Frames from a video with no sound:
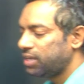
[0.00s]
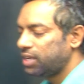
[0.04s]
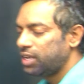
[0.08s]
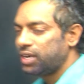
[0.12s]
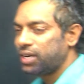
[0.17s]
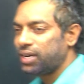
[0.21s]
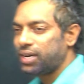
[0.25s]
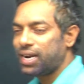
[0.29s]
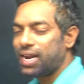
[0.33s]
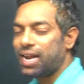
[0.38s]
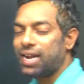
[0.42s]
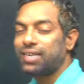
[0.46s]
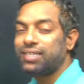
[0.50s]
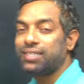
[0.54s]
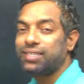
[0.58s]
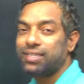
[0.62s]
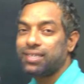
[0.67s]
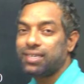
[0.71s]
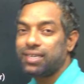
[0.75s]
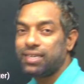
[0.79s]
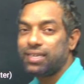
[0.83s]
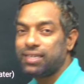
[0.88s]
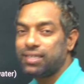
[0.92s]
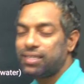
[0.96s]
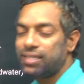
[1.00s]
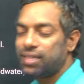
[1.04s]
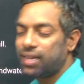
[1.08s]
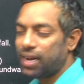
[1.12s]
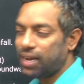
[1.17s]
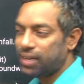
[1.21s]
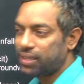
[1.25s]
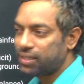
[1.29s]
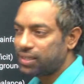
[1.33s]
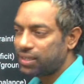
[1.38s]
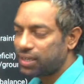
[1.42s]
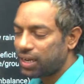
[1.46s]
Droughts is
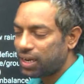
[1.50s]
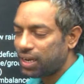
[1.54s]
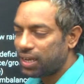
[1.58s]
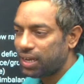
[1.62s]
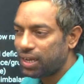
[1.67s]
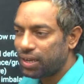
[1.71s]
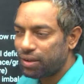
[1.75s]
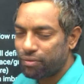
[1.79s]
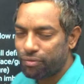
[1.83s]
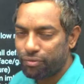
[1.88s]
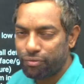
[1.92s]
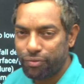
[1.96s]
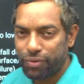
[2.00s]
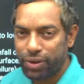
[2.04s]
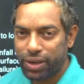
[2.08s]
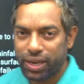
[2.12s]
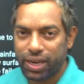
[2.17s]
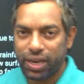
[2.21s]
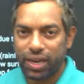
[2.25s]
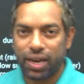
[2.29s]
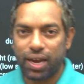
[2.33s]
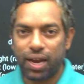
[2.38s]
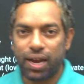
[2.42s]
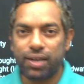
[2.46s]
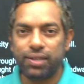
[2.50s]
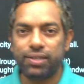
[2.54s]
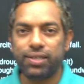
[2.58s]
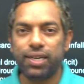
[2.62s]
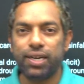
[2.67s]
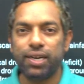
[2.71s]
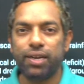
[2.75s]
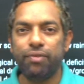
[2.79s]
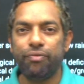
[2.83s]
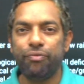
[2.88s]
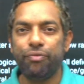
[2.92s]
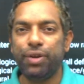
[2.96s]
the
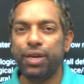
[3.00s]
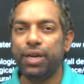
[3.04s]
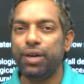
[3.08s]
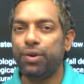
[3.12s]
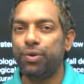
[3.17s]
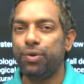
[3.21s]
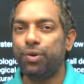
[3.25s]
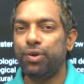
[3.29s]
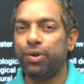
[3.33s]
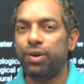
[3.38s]
we don't